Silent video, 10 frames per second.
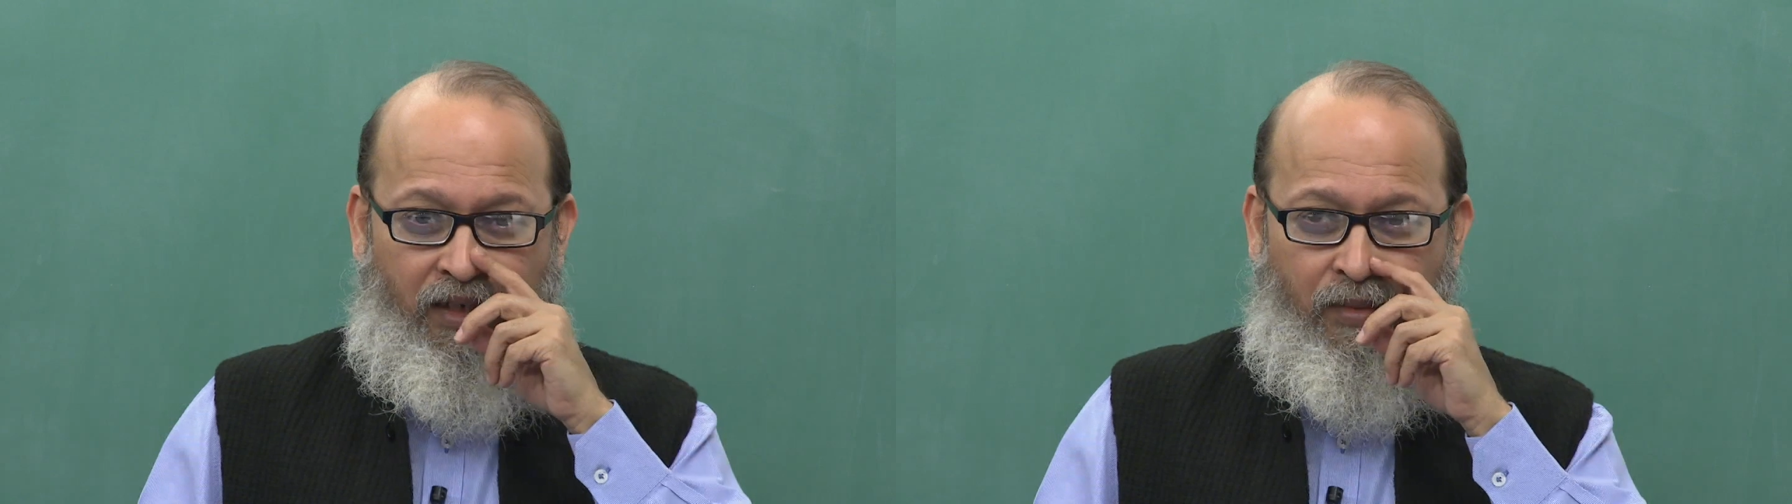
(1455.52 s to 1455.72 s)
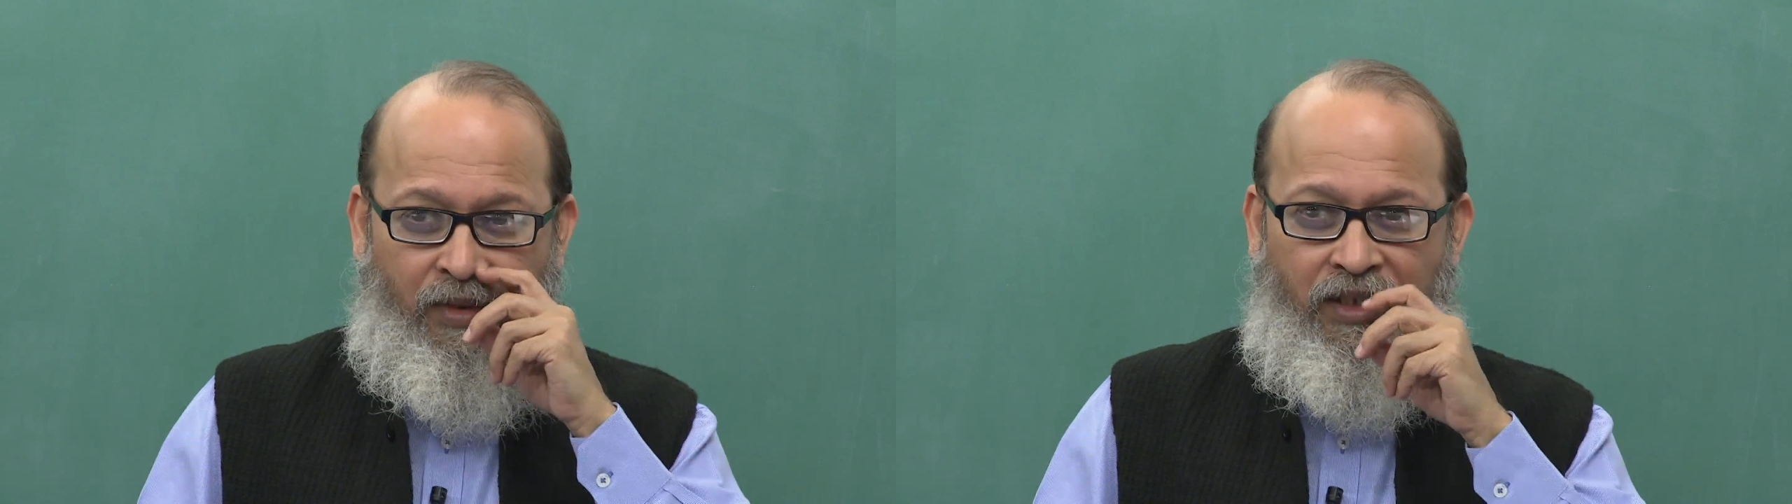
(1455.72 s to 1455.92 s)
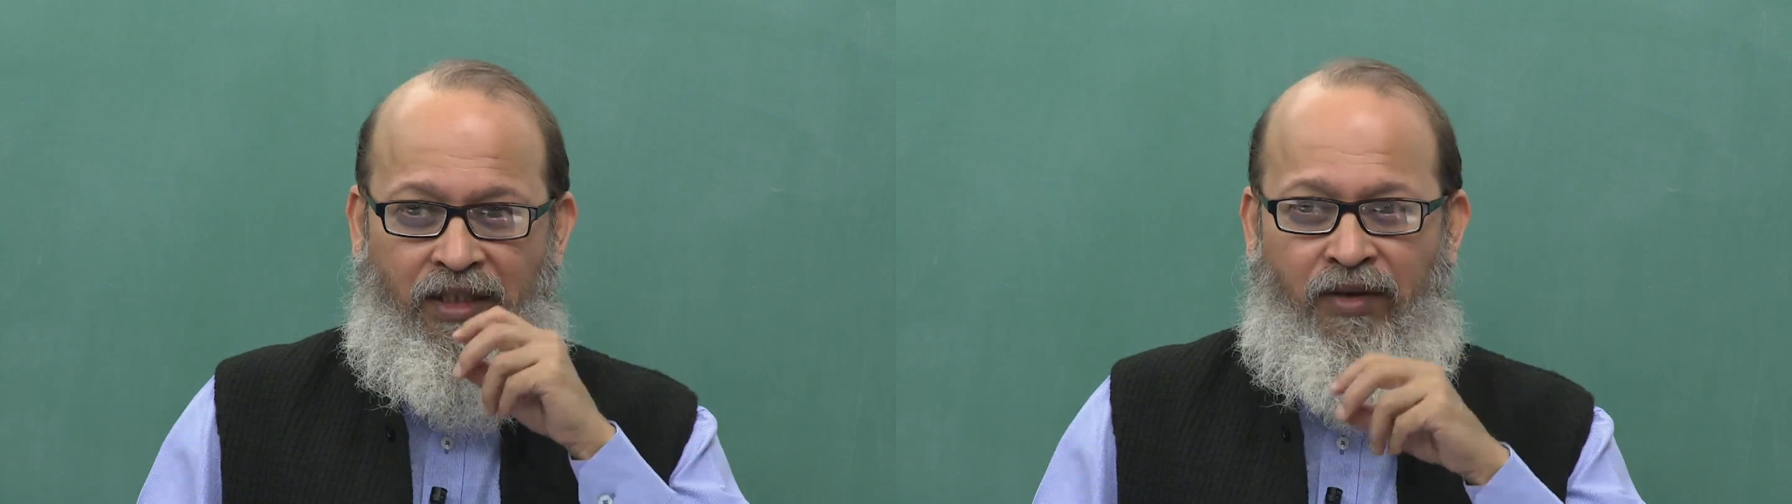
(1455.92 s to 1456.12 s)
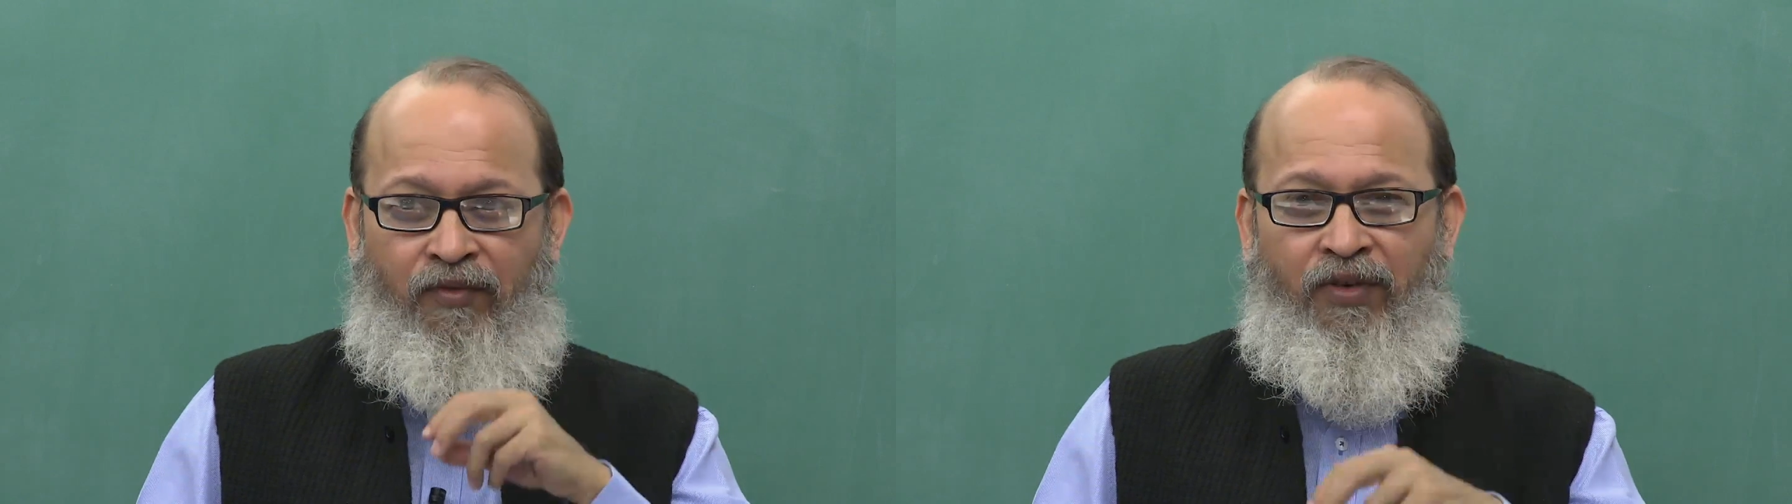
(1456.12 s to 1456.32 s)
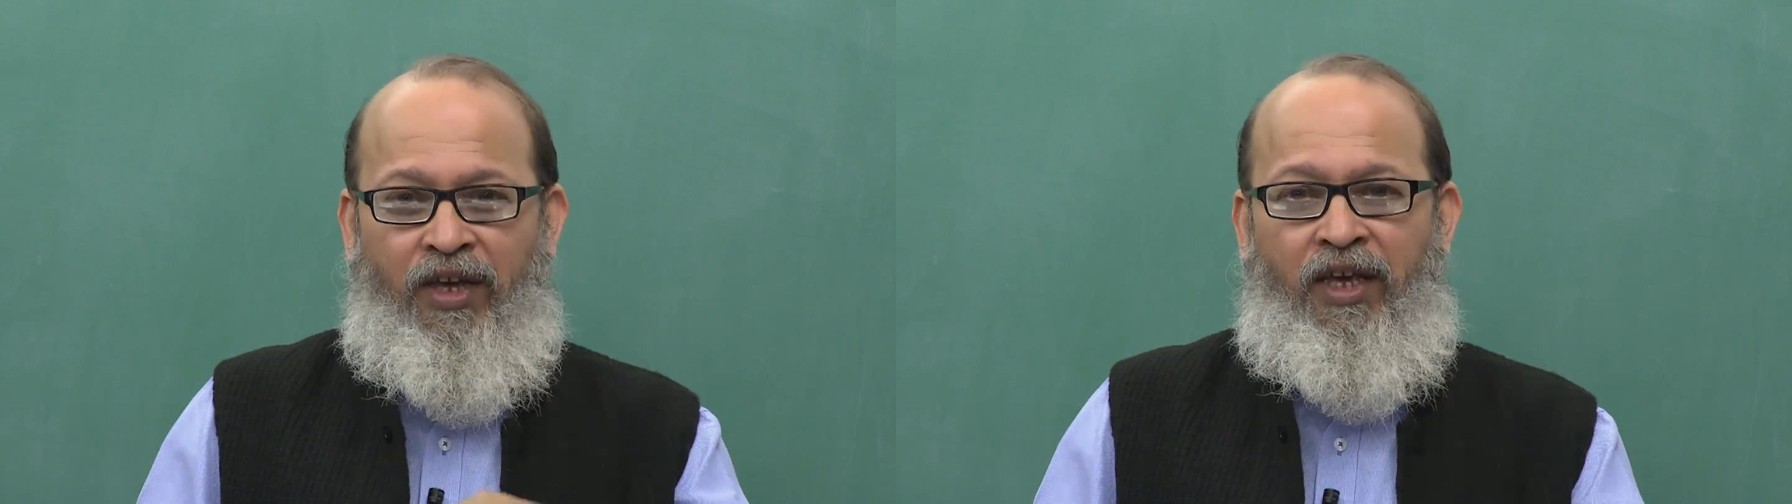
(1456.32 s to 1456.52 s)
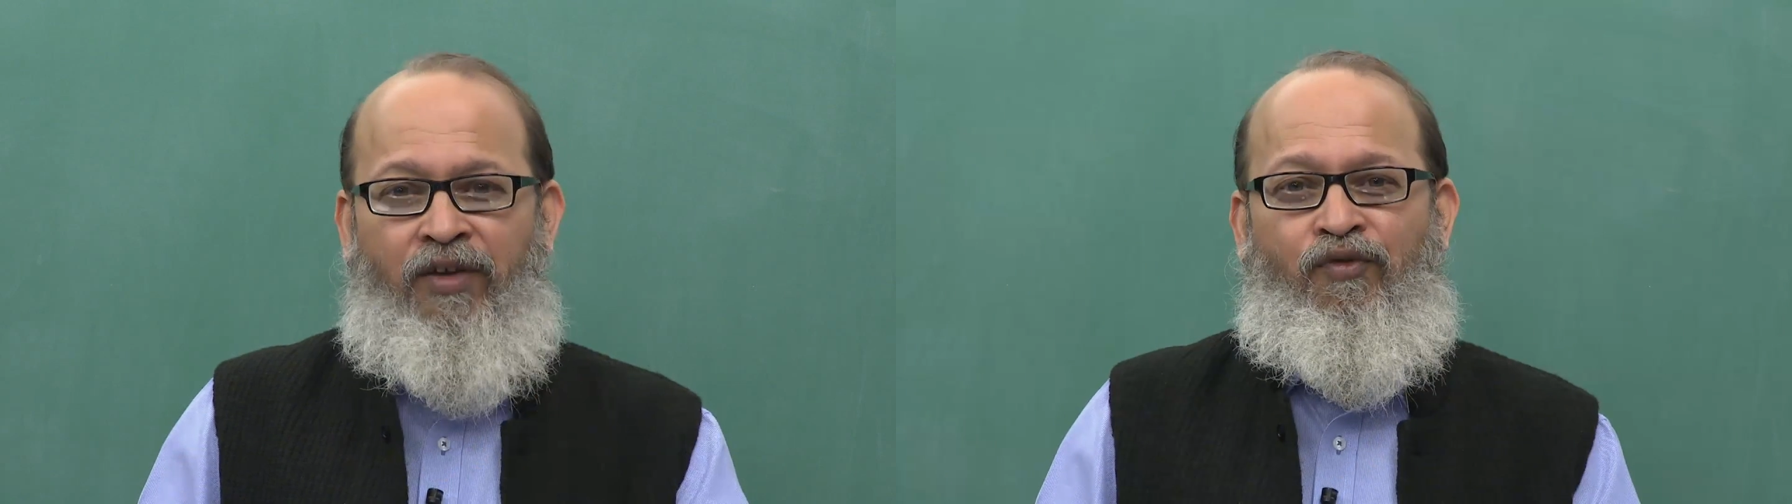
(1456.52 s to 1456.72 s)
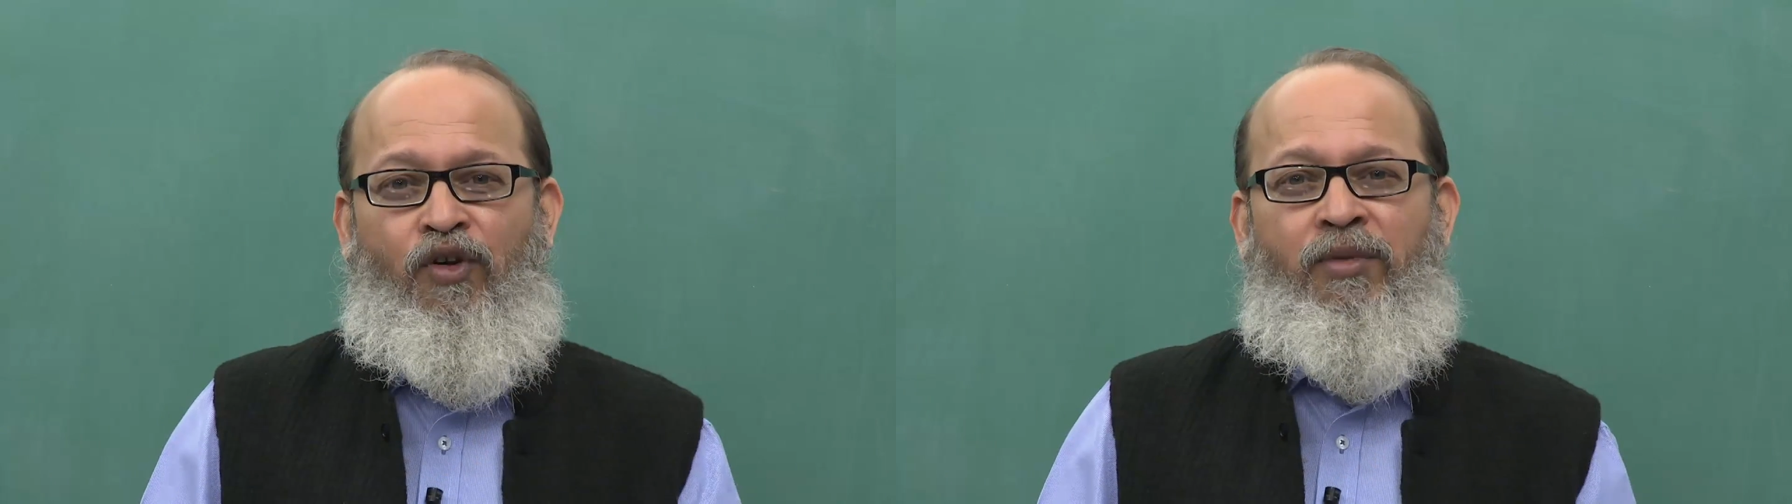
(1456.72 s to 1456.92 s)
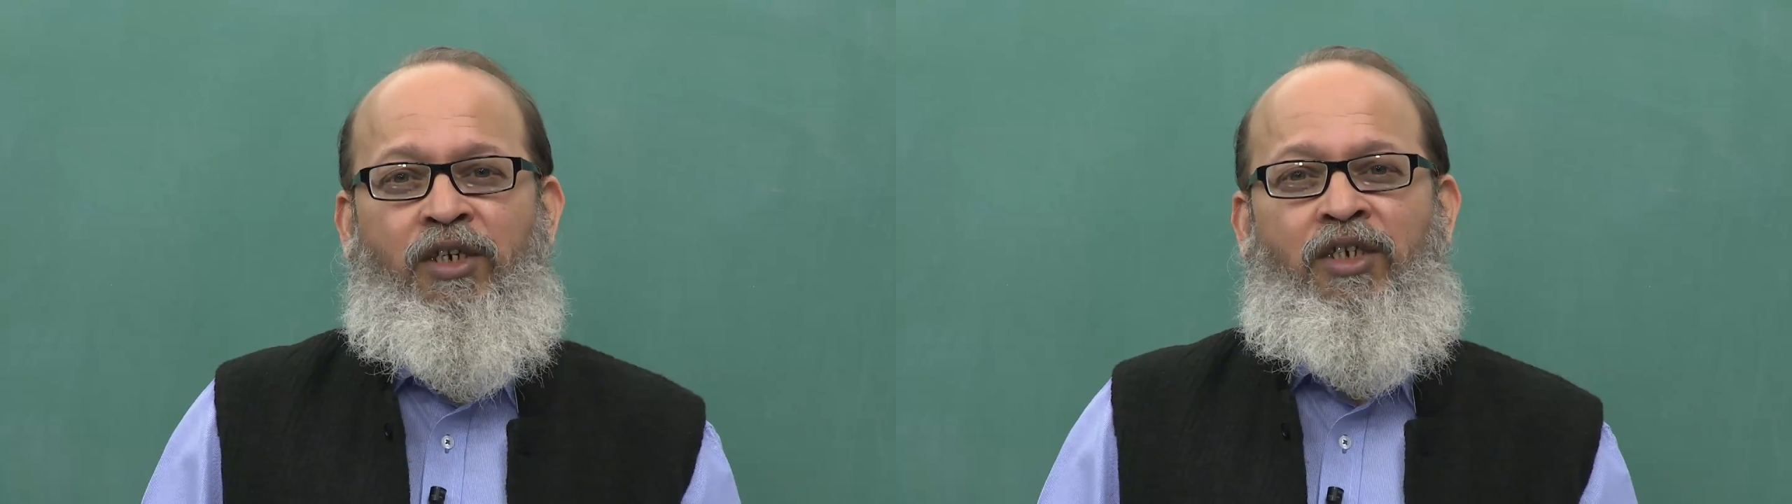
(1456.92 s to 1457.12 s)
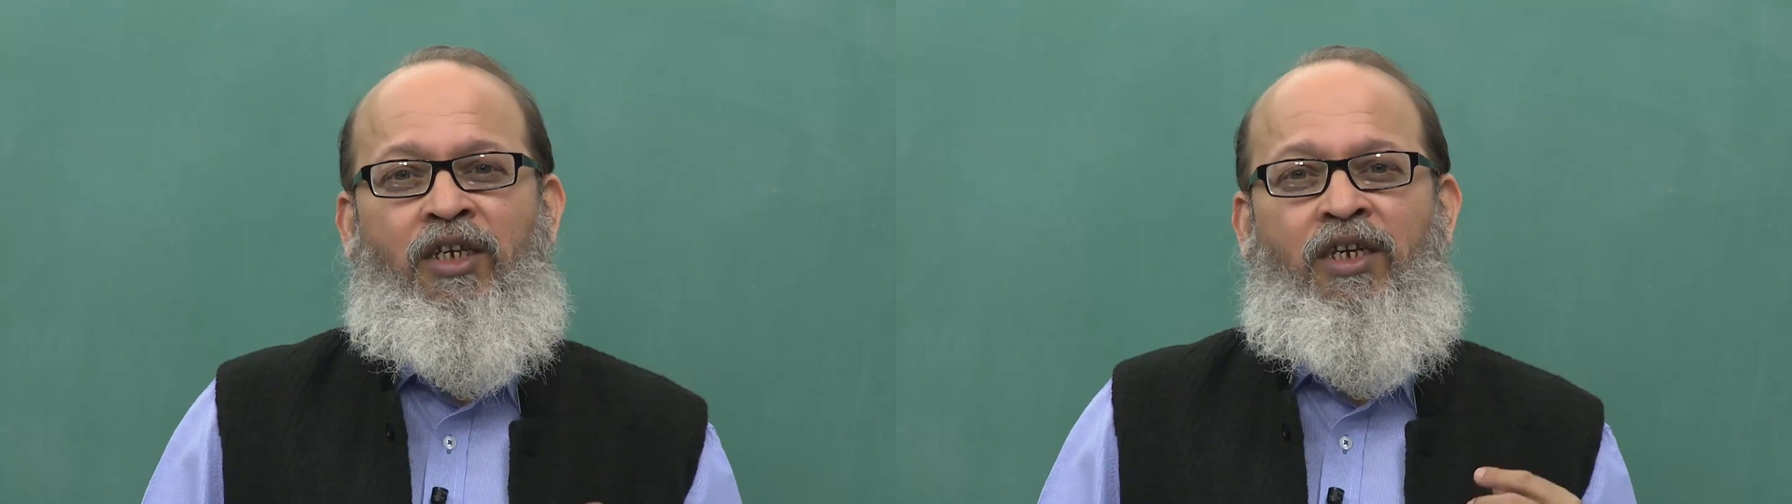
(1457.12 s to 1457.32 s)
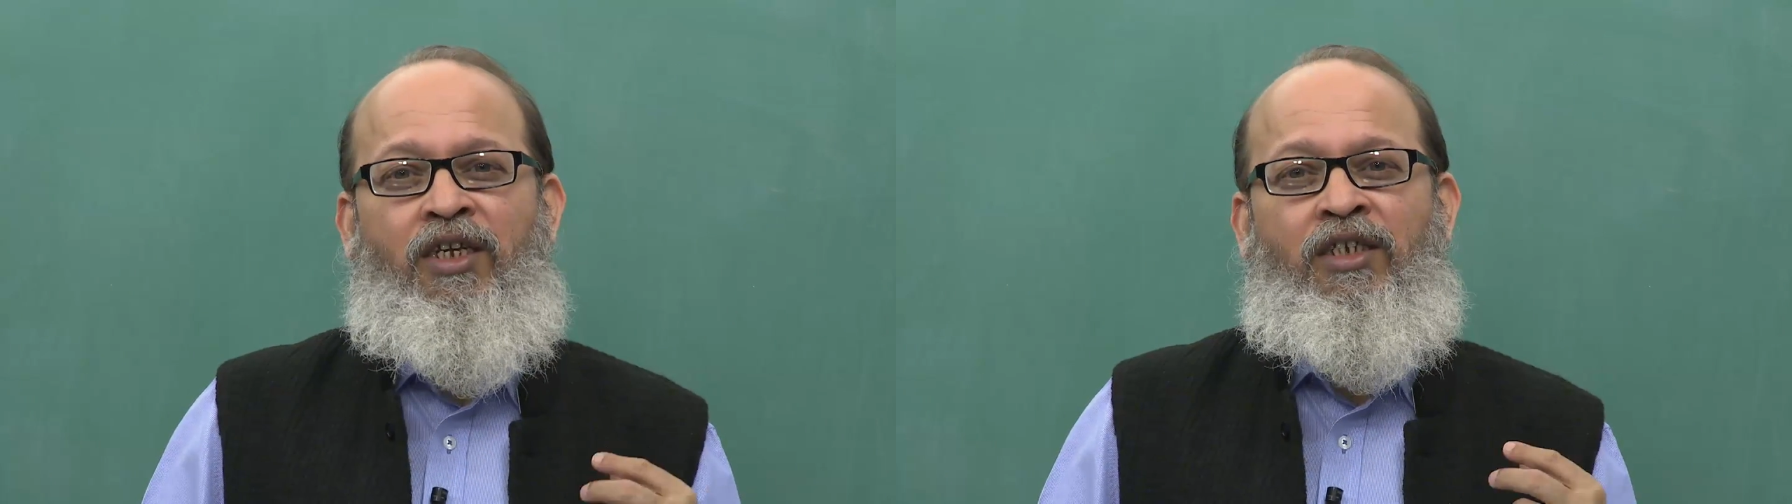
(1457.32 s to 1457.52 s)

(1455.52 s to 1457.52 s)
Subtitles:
disturbance in the way information